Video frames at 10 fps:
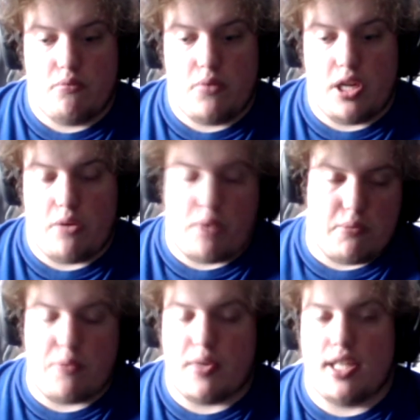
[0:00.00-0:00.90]
we'd
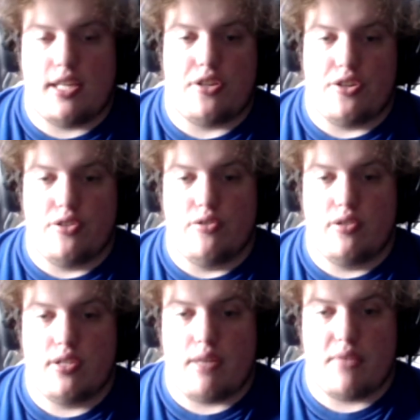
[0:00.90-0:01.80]
be willing to do
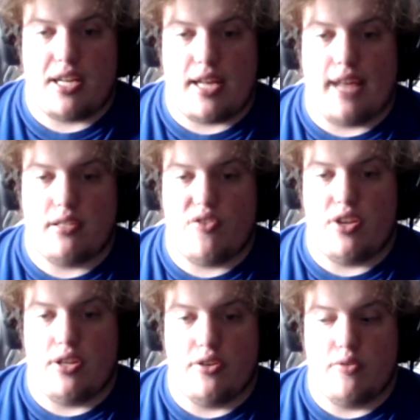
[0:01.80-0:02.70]
something nice for
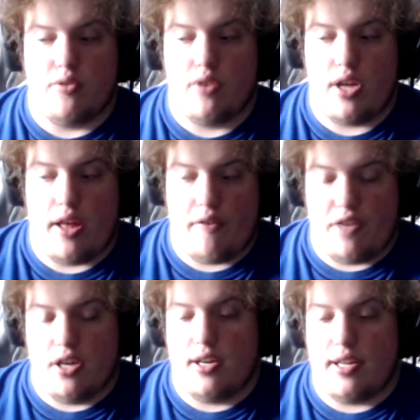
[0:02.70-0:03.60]
you if
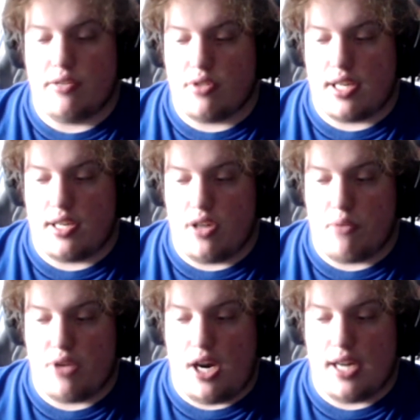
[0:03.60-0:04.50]
you're interested in our
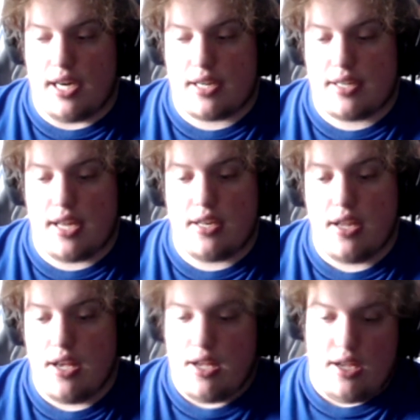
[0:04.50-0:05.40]
product. And
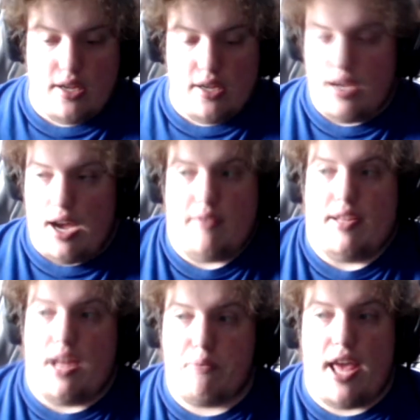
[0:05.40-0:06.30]
I mean,
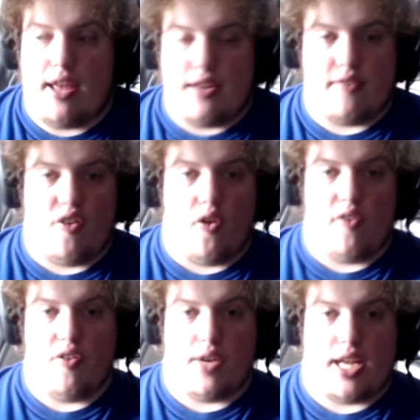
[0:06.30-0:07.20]
I paid in full
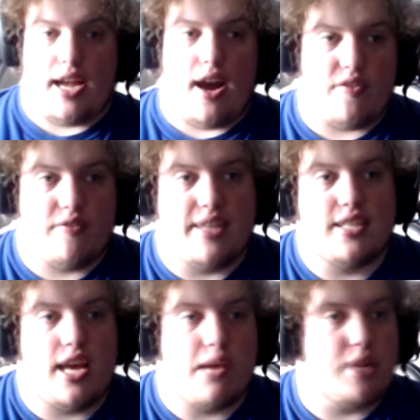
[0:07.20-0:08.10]
for what I got for my
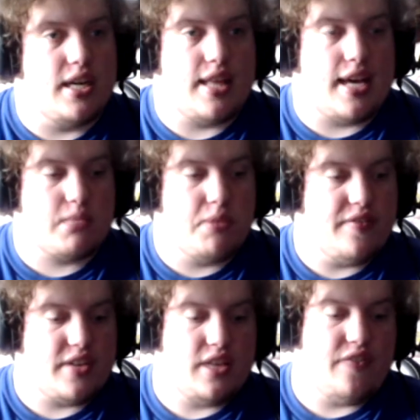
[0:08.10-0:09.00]
saber, and that's
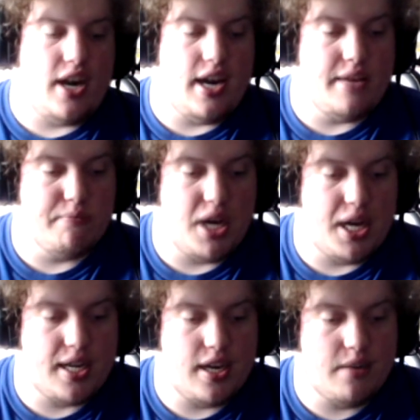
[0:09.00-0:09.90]
perfectly fine.
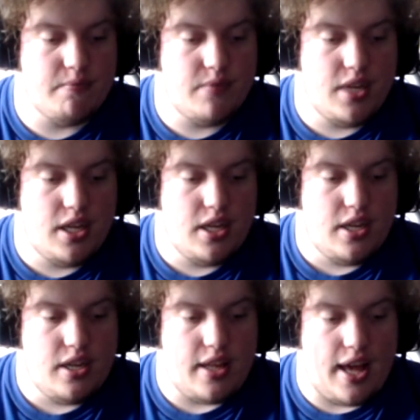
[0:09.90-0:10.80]
But
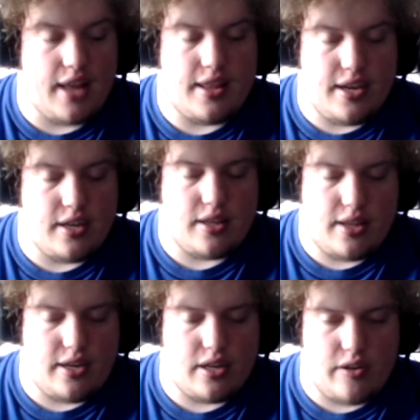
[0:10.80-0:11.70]
yeah,
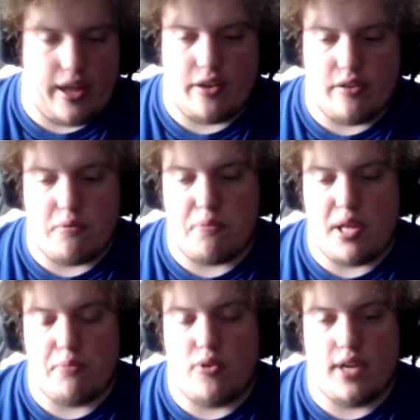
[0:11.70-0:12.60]
they're a great group of
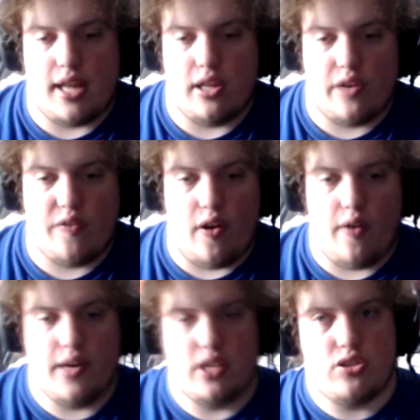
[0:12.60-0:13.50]
people, and I look
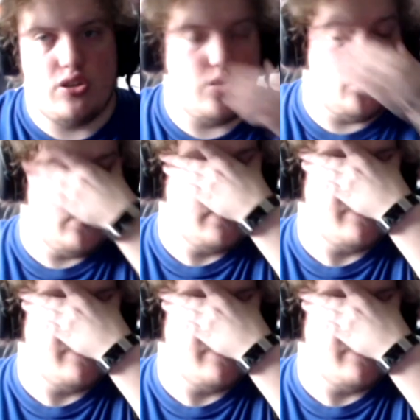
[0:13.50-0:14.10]
forward to